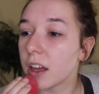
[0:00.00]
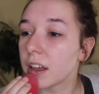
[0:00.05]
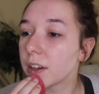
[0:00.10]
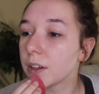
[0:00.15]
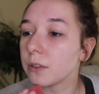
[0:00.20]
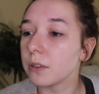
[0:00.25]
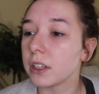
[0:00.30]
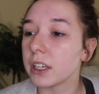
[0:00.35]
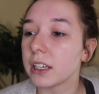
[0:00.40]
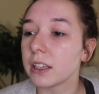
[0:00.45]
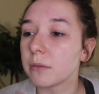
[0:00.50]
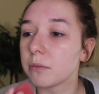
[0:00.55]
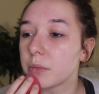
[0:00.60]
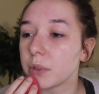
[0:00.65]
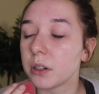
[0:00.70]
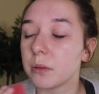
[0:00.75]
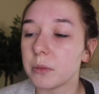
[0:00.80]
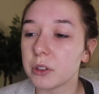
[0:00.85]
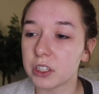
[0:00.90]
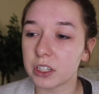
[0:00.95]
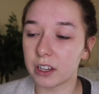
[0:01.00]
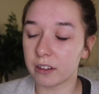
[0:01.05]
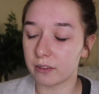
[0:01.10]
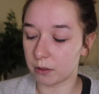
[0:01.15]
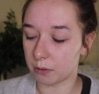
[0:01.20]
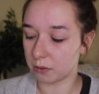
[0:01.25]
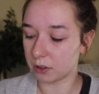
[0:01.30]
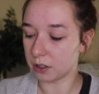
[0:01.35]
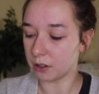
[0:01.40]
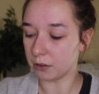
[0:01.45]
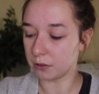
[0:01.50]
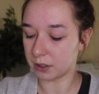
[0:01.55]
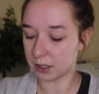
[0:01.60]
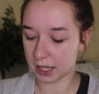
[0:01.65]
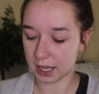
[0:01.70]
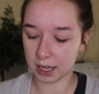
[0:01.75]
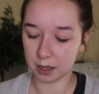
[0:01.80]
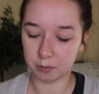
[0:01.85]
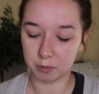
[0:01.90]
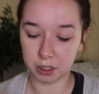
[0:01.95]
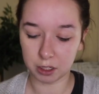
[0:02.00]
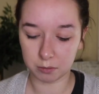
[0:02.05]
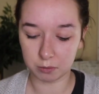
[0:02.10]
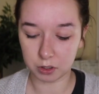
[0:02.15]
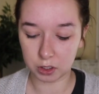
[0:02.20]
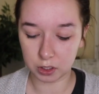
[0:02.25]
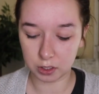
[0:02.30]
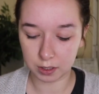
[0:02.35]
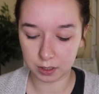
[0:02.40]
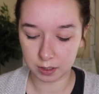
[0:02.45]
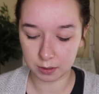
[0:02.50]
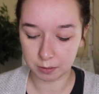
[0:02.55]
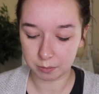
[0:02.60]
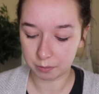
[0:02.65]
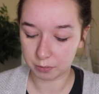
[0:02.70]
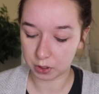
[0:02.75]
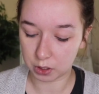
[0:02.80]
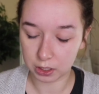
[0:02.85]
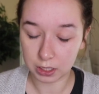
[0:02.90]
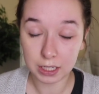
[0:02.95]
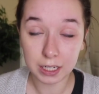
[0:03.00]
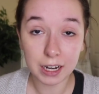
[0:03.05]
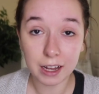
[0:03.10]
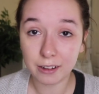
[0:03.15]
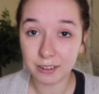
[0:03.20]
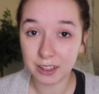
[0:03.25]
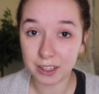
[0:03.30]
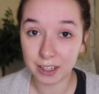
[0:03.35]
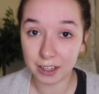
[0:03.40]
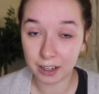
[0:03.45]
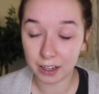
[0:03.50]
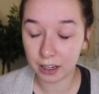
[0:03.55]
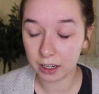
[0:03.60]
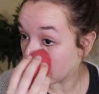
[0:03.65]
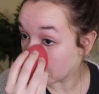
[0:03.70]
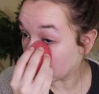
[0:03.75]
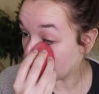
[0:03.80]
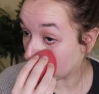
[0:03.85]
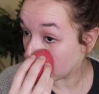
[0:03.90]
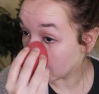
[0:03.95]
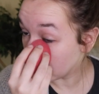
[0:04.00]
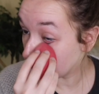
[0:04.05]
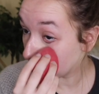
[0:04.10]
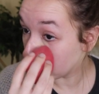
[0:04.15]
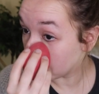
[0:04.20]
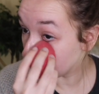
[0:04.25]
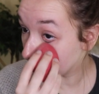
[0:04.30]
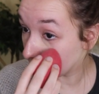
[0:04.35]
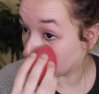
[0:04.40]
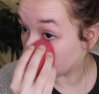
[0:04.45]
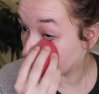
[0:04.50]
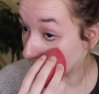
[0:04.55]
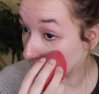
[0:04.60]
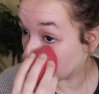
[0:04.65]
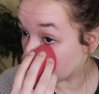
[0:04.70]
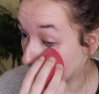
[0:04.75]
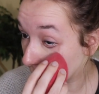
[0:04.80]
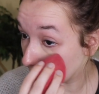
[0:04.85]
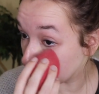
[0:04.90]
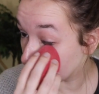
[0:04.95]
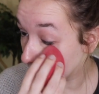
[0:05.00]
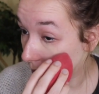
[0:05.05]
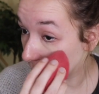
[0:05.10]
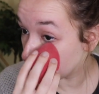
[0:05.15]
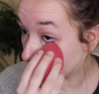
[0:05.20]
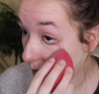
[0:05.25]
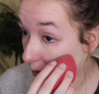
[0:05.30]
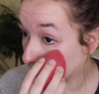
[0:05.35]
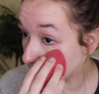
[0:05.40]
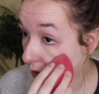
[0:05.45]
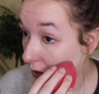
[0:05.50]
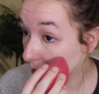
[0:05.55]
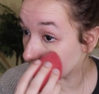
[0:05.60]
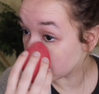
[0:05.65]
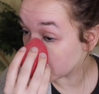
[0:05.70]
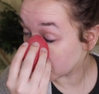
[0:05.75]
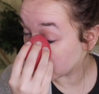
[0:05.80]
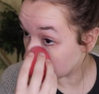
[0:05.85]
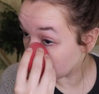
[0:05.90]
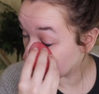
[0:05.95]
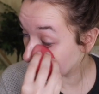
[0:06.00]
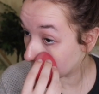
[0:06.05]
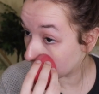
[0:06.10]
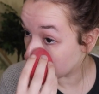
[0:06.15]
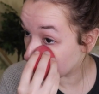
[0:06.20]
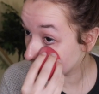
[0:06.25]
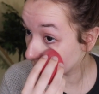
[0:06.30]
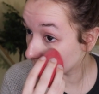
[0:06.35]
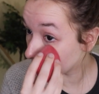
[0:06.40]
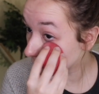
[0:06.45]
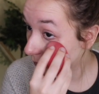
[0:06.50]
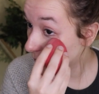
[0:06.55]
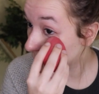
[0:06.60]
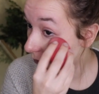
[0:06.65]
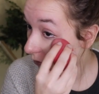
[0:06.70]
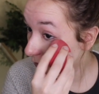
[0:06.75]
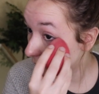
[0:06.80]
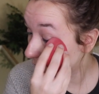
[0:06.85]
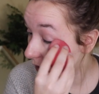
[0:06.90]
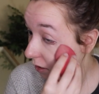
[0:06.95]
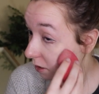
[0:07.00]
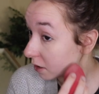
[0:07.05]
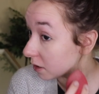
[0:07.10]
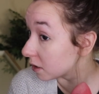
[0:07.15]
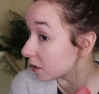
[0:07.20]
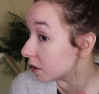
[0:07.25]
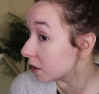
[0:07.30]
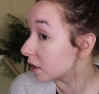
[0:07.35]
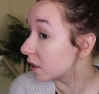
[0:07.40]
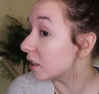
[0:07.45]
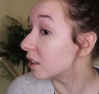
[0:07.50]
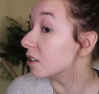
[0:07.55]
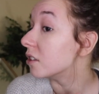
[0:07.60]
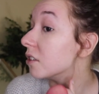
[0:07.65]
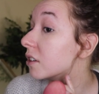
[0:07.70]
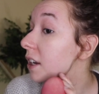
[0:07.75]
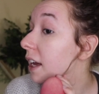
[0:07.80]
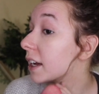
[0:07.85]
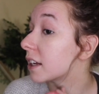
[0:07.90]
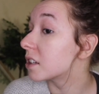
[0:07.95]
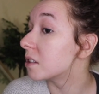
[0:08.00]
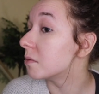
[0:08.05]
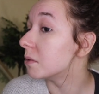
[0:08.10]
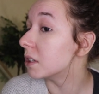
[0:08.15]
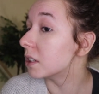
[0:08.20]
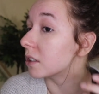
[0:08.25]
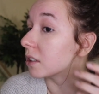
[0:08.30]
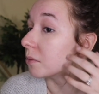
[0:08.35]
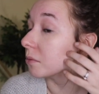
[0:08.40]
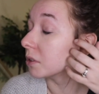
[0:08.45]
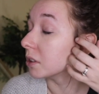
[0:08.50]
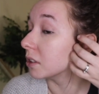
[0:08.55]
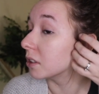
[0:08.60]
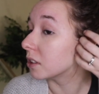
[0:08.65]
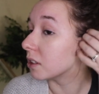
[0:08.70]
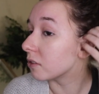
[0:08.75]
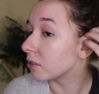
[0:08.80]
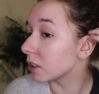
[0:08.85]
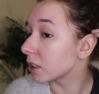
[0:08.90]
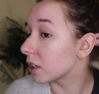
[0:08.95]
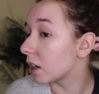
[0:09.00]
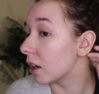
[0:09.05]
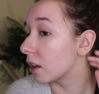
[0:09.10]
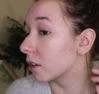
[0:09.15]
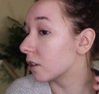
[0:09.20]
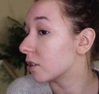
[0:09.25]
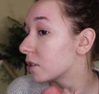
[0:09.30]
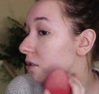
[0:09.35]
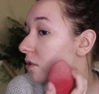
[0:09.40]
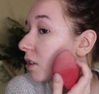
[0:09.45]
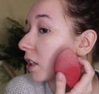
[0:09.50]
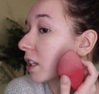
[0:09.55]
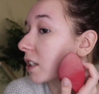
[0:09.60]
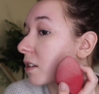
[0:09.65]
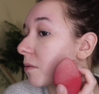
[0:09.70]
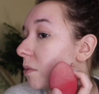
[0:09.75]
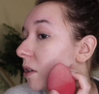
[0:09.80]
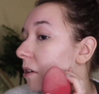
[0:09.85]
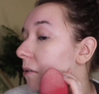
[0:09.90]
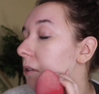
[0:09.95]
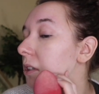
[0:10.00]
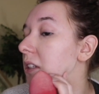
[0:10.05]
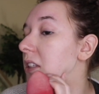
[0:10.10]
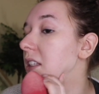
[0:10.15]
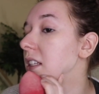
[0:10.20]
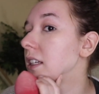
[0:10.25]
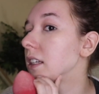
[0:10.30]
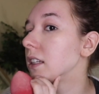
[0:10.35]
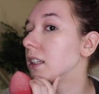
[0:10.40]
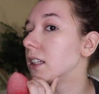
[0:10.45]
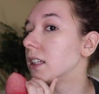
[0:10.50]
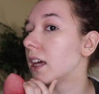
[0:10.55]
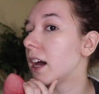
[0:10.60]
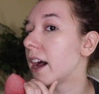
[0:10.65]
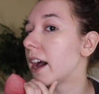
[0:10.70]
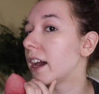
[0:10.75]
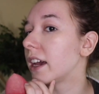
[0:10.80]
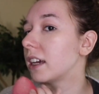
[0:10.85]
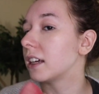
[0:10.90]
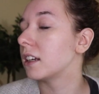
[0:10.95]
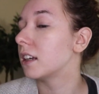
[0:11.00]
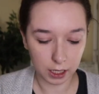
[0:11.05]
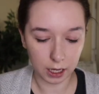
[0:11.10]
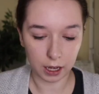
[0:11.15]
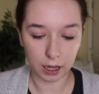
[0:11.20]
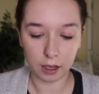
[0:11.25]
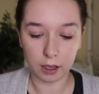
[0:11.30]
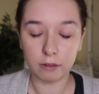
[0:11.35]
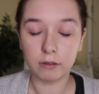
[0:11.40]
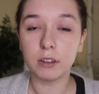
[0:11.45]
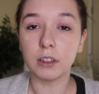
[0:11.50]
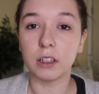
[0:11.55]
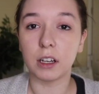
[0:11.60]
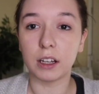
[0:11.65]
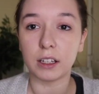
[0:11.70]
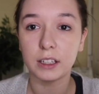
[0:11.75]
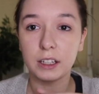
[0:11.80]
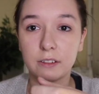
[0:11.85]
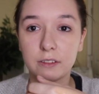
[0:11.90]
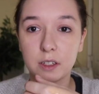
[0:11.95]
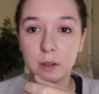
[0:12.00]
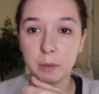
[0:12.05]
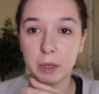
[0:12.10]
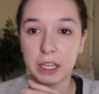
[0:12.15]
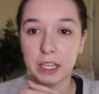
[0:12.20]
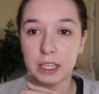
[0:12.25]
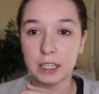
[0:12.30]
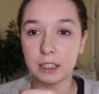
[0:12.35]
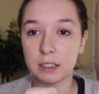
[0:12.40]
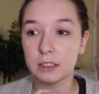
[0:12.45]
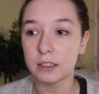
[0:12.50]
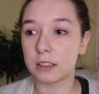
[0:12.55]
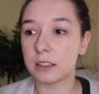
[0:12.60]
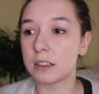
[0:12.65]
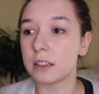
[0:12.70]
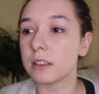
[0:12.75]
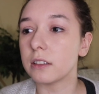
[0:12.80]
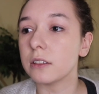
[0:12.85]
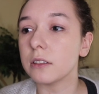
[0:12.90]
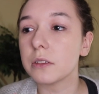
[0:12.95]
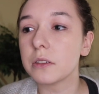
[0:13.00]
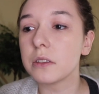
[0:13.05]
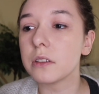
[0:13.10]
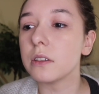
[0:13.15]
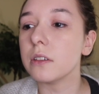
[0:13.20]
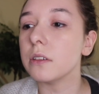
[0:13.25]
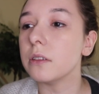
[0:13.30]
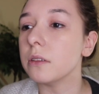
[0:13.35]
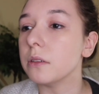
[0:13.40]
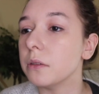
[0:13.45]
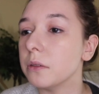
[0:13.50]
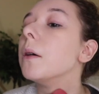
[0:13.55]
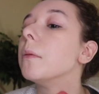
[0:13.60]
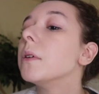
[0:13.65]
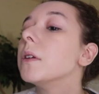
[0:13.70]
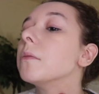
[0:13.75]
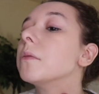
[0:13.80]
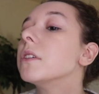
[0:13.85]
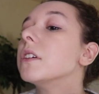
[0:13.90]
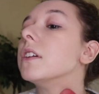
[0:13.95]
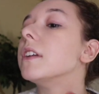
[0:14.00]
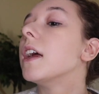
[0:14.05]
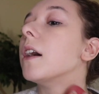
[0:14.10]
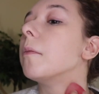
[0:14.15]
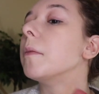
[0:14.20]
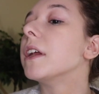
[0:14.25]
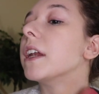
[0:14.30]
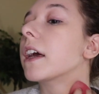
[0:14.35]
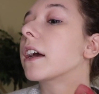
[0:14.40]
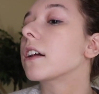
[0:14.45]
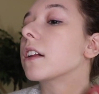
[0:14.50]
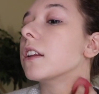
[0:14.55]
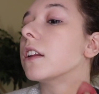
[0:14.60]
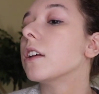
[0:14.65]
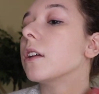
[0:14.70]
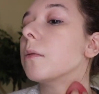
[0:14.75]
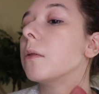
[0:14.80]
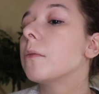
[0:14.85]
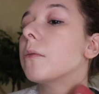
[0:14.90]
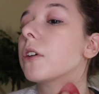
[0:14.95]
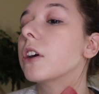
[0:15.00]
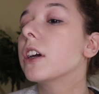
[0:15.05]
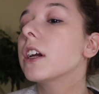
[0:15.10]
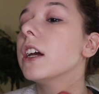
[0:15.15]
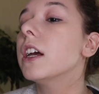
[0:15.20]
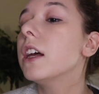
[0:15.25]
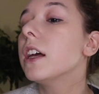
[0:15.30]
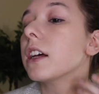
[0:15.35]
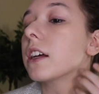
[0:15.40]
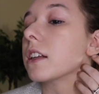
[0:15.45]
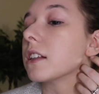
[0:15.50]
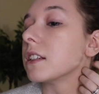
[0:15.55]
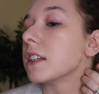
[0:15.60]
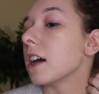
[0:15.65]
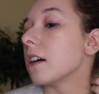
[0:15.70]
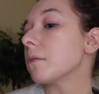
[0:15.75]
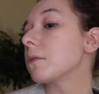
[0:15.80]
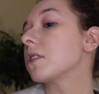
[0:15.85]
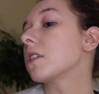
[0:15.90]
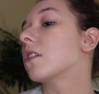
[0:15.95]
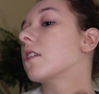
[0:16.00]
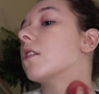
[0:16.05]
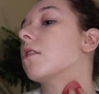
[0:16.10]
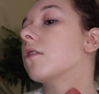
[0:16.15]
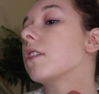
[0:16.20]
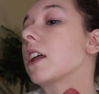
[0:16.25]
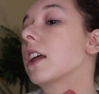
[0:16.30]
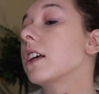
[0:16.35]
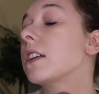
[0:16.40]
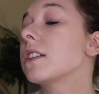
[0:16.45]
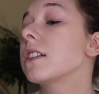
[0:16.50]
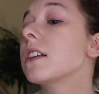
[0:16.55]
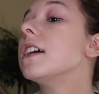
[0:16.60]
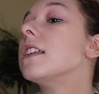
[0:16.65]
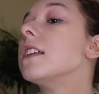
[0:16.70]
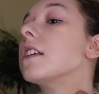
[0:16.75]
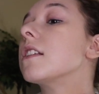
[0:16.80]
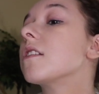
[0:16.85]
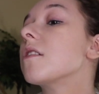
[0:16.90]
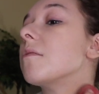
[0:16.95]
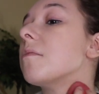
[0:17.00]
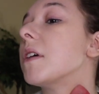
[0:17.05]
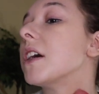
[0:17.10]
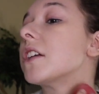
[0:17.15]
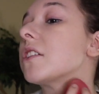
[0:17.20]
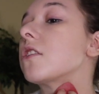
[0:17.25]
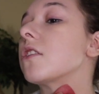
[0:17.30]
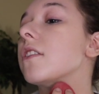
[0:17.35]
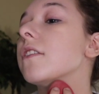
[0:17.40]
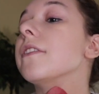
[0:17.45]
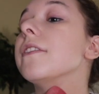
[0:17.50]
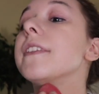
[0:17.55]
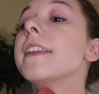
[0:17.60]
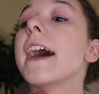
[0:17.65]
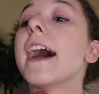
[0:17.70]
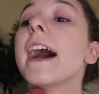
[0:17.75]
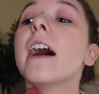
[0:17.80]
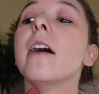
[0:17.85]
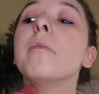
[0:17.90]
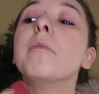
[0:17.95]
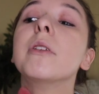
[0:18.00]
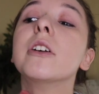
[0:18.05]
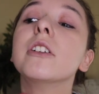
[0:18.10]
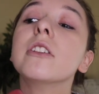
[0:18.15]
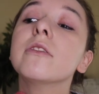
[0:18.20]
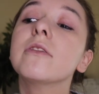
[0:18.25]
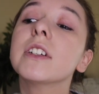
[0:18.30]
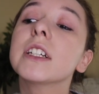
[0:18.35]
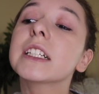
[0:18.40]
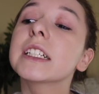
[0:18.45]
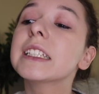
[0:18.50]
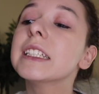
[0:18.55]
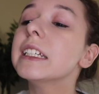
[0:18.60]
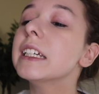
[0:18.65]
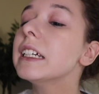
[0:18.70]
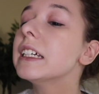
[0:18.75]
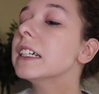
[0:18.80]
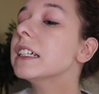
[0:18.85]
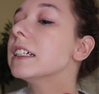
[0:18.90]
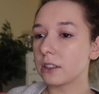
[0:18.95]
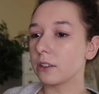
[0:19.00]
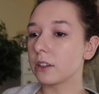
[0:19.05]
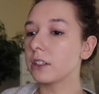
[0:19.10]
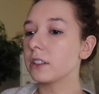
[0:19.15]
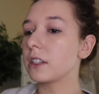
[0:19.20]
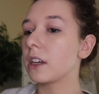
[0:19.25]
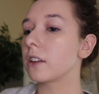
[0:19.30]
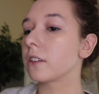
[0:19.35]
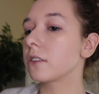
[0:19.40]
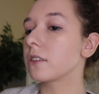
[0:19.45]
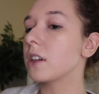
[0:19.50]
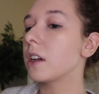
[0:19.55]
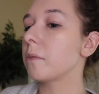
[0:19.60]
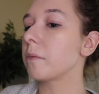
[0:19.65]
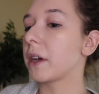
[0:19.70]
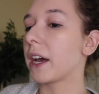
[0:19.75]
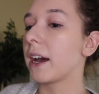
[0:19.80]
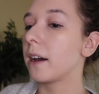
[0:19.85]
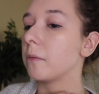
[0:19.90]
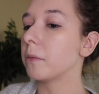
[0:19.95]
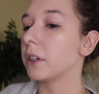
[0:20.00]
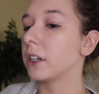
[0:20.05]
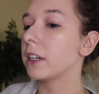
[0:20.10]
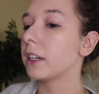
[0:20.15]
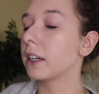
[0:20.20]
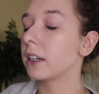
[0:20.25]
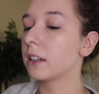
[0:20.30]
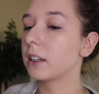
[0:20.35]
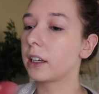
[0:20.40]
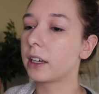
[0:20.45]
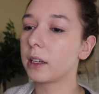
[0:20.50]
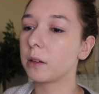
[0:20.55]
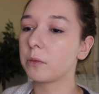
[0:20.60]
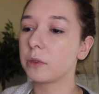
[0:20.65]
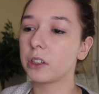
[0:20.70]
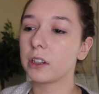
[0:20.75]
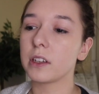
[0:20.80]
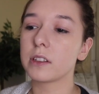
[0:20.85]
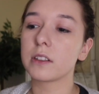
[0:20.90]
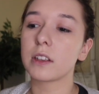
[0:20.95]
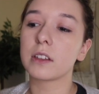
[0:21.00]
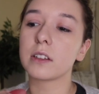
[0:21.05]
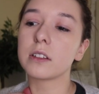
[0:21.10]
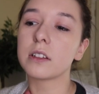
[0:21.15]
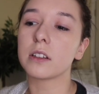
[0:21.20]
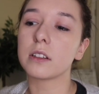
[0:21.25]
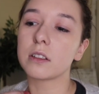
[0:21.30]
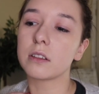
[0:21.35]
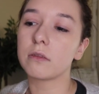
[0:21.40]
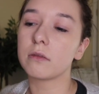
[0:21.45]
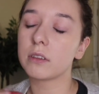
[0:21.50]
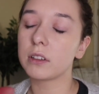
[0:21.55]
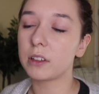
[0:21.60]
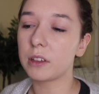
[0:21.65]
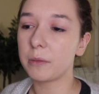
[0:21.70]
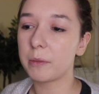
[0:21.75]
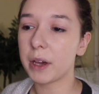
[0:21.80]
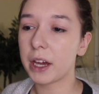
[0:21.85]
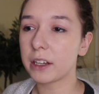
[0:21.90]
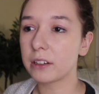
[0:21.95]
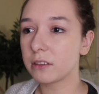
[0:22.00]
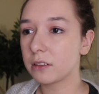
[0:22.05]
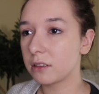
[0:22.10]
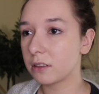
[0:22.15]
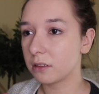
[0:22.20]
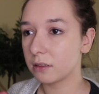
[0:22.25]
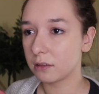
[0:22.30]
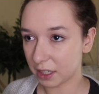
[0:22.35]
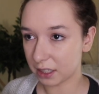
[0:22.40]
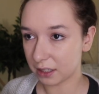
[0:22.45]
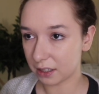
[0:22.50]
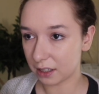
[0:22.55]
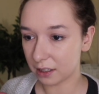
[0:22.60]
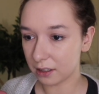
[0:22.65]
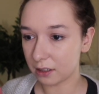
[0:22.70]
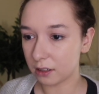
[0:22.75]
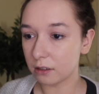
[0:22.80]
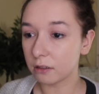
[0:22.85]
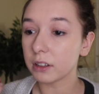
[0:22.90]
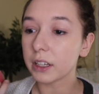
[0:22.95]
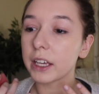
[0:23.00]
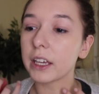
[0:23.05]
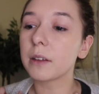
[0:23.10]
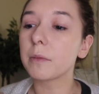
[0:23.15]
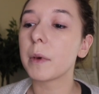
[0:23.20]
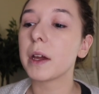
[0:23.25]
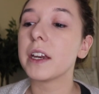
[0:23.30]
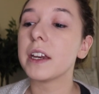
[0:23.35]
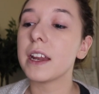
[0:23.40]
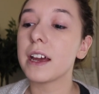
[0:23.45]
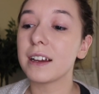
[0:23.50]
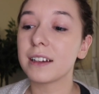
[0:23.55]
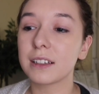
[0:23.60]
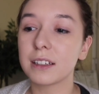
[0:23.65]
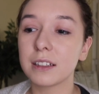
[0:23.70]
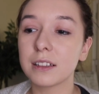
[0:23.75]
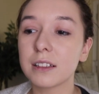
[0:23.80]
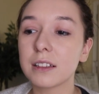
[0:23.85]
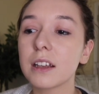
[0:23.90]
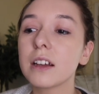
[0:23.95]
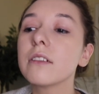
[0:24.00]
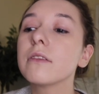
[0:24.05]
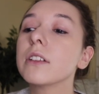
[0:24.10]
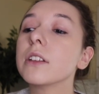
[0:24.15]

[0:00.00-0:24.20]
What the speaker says: I know like pretty much everyone knows that, but I'm just putting it out there that you want to go down your neck a little bit because you don't want your face and your neck to be completely different colors or like to be able to see a line. Yeah, I have a lot left on my hand still, so I'm gonna put it down my neck a little bit more because now I'm starting to realize it doesn't match that perfectly. So this color's not bad, but I am realizing it doesn't really match my skin tone, like my neck and stuff.